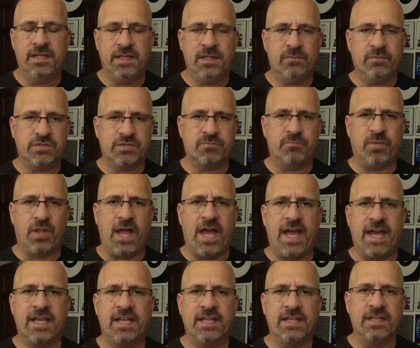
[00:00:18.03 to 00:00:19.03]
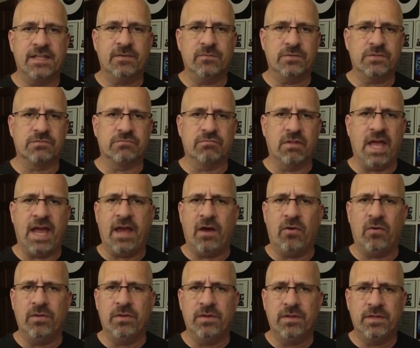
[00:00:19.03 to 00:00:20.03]
It was black, it was
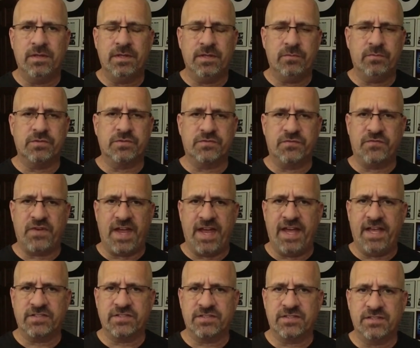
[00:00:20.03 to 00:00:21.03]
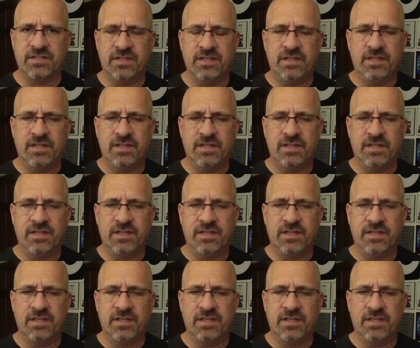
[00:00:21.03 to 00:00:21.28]
loud, it was fast,